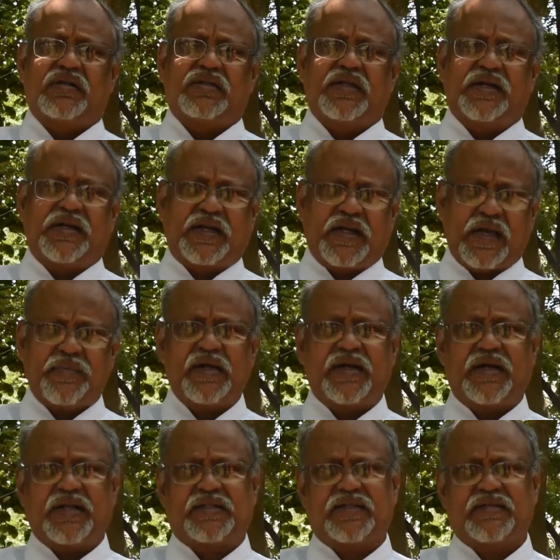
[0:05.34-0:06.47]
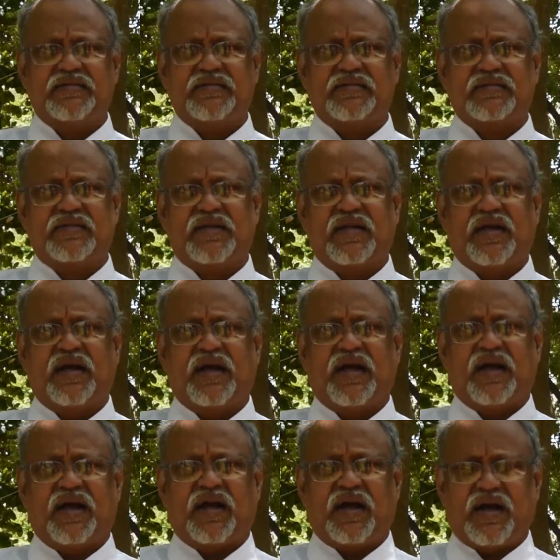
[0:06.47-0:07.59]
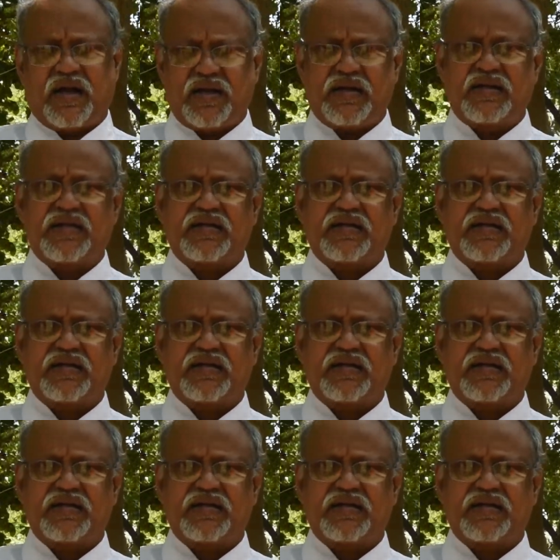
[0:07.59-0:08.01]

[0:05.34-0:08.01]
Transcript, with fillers: the gaming addiction and